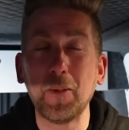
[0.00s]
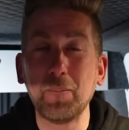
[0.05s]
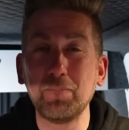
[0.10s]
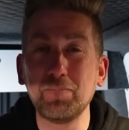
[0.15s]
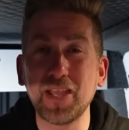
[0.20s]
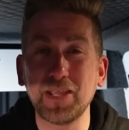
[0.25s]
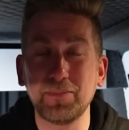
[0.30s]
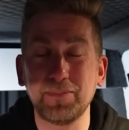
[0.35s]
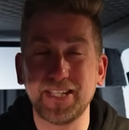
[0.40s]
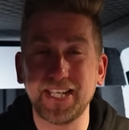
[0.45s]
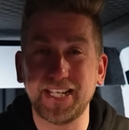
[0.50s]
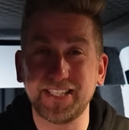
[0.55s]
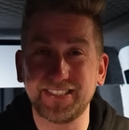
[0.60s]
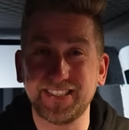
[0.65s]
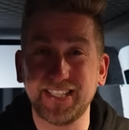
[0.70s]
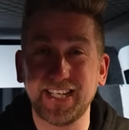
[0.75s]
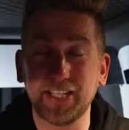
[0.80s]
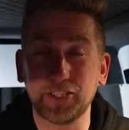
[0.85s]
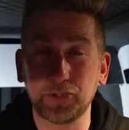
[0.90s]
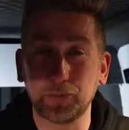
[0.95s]
Maybe that's
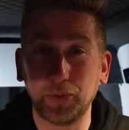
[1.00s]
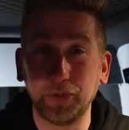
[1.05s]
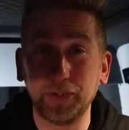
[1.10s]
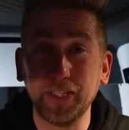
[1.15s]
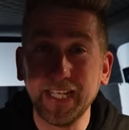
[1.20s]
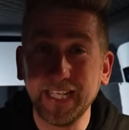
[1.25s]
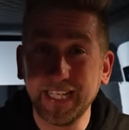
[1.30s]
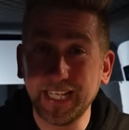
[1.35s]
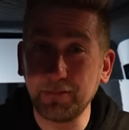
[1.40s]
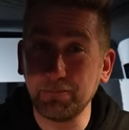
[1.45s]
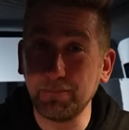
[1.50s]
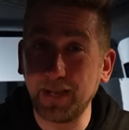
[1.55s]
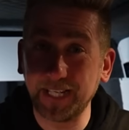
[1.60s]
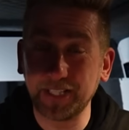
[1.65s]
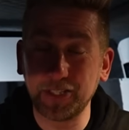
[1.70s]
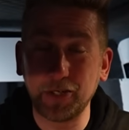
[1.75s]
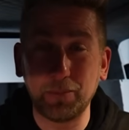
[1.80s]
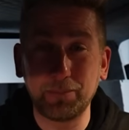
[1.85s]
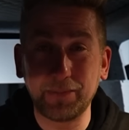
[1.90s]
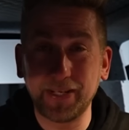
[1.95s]
the next one. It
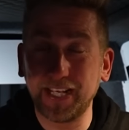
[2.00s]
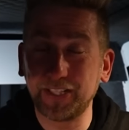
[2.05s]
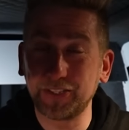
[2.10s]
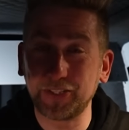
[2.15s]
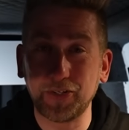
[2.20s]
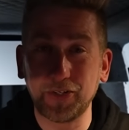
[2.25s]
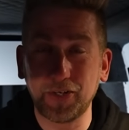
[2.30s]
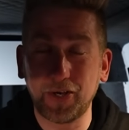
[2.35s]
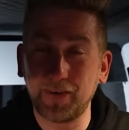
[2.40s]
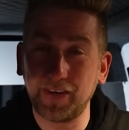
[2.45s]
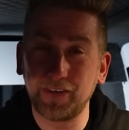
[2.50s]
might not be, I don't know.